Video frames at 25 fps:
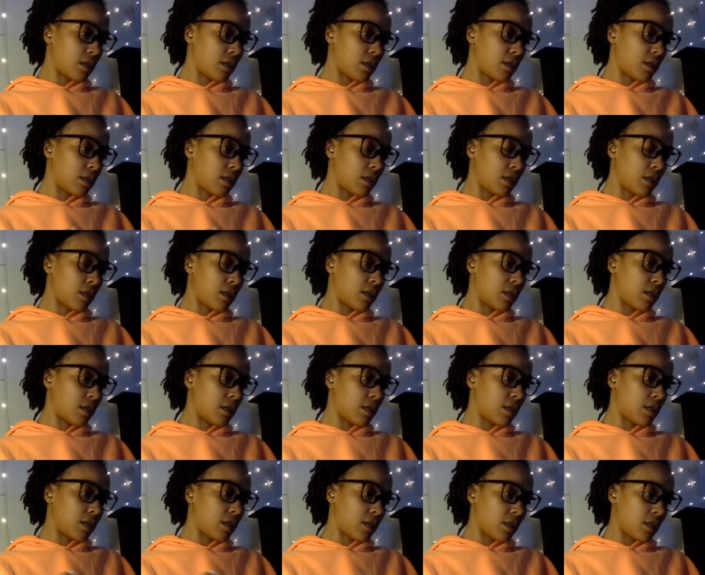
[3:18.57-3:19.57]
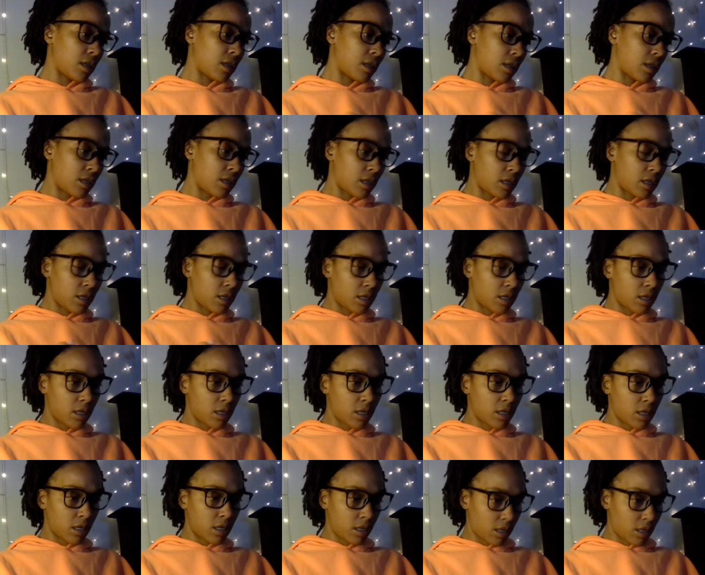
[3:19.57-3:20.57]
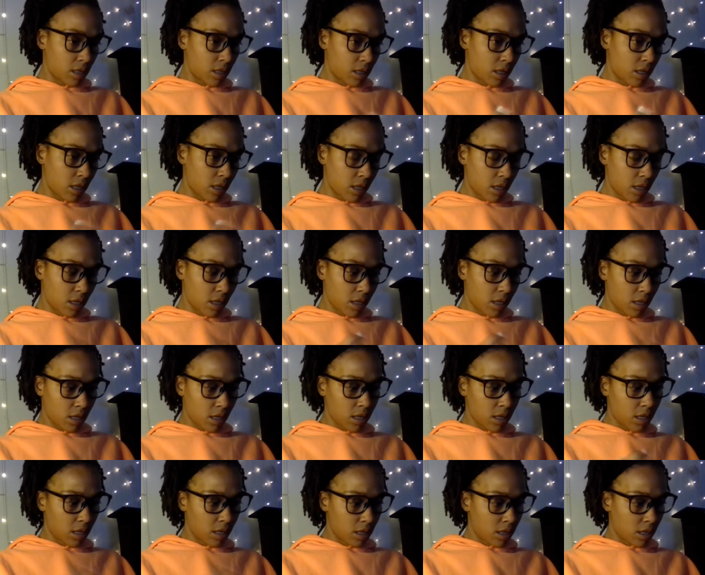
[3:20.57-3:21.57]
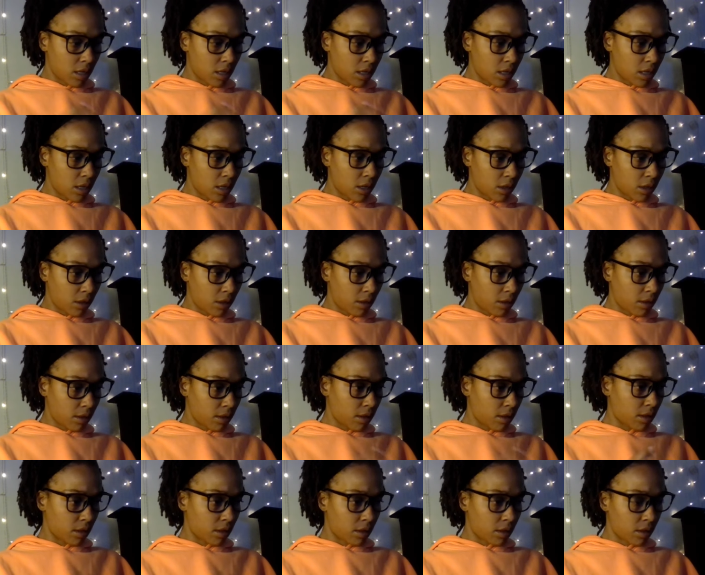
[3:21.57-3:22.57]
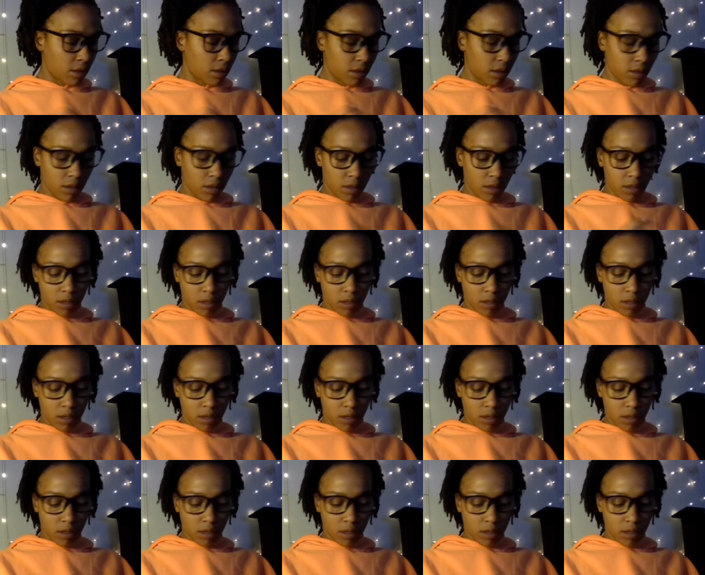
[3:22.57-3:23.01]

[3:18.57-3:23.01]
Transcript: (no one is talking)